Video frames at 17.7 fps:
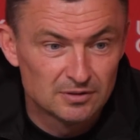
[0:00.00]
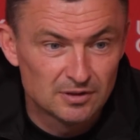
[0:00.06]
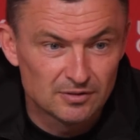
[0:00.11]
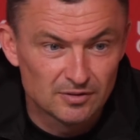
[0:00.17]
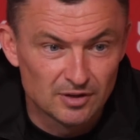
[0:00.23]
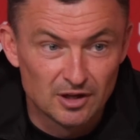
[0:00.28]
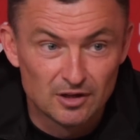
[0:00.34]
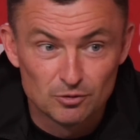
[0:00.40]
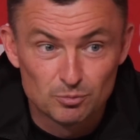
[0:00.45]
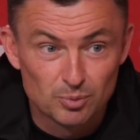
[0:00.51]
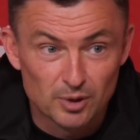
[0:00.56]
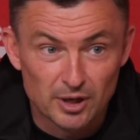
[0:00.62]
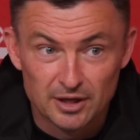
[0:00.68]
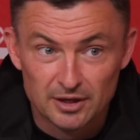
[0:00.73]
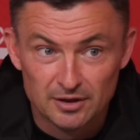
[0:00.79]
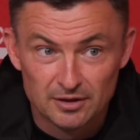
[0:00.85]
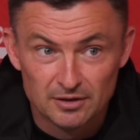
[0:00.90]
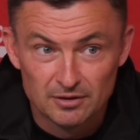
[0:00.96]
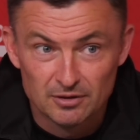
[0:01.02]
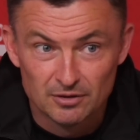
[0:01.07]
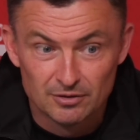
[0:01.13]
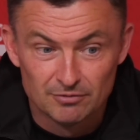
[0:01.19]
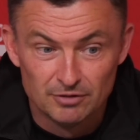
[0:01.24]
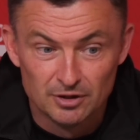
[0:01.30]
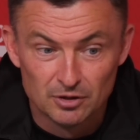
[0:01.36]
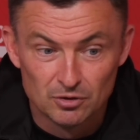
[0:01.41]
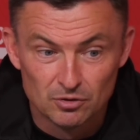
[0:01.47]
I think he's playing at
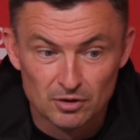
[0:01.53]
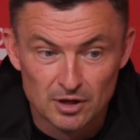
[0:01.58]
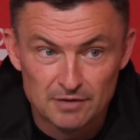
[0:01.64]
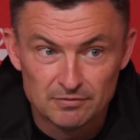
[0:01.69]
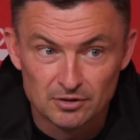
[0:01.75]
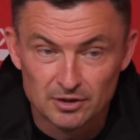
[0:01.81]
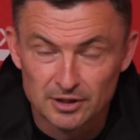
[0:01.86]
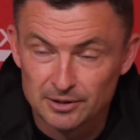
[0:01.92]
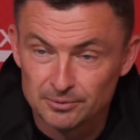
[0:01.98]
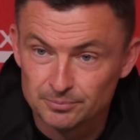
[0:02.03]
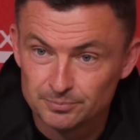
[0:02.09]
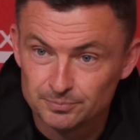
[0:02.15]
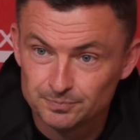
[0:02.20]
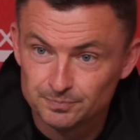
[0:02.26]
a real good level now.